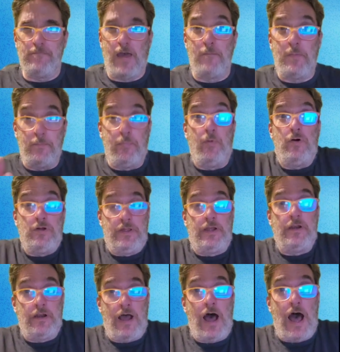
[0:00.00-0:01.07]
I mean, boiled it
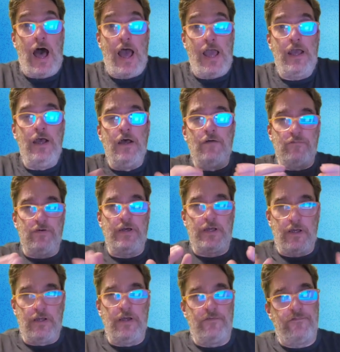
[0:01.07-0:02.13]
on high for like
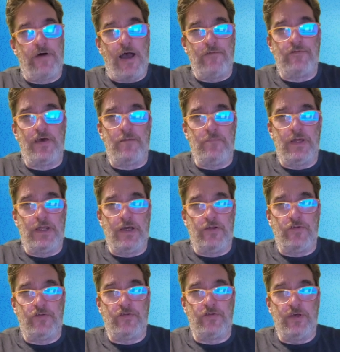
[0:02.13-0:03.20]
a good five, ten
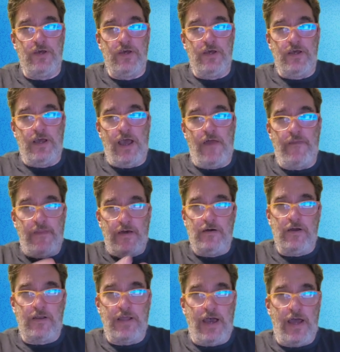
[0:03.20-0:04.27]
minutes. And then they
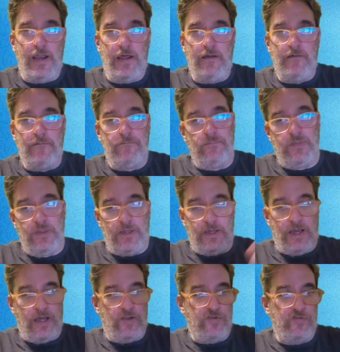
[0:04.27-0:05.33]
looked at it,
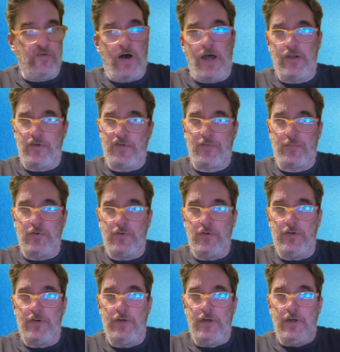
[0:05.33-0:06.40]
got a slotted
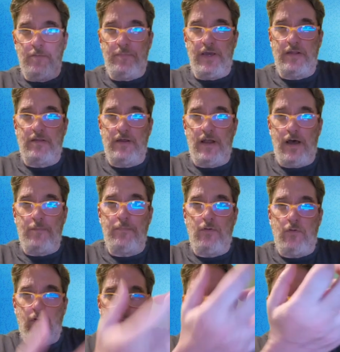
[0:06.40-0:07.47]
spoon, picked it up,
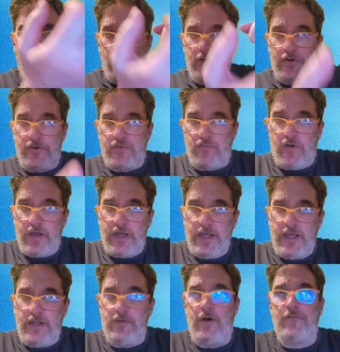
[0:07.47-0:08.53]
all the water
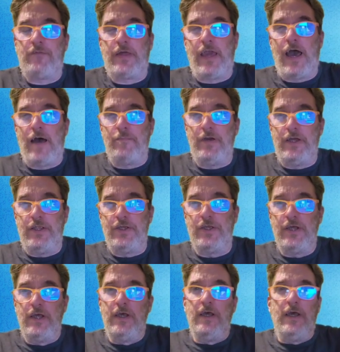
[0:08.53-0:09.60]
drained off the cabbage.
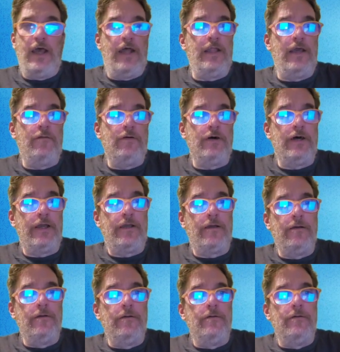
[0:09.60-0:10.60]
And they were like,